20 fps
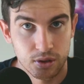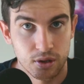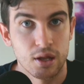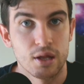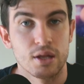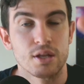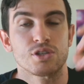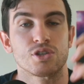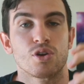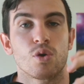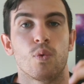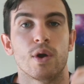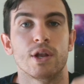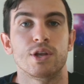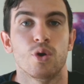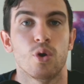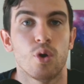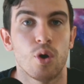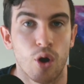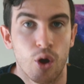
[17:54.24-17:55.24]
So when
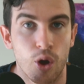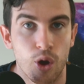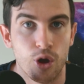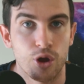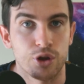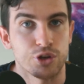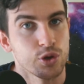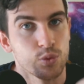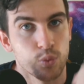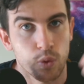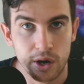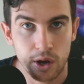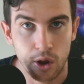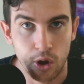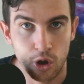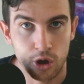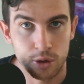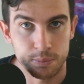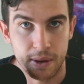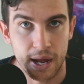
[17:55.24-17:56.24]
you're hurt, you want to
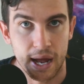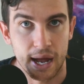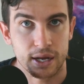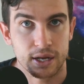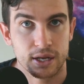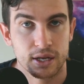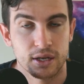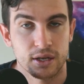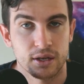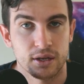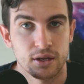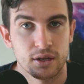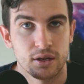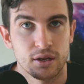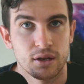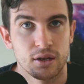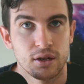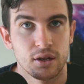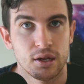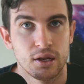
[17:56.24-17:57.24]
hurt back.
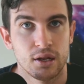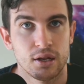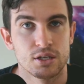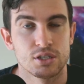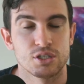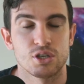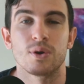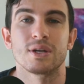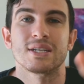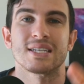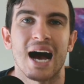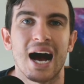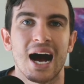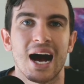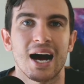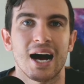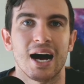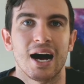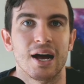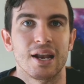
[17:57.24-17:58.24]
So it's
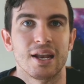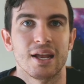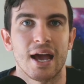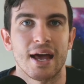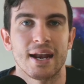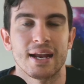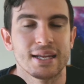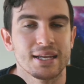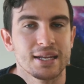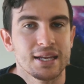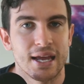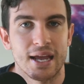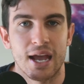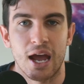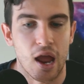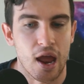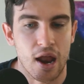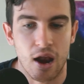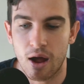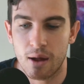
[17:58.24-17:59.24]
hard. And
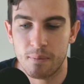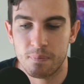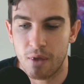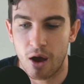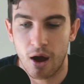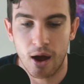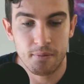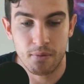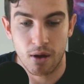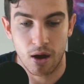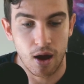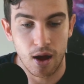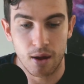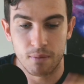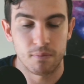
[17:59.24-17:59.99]
I'm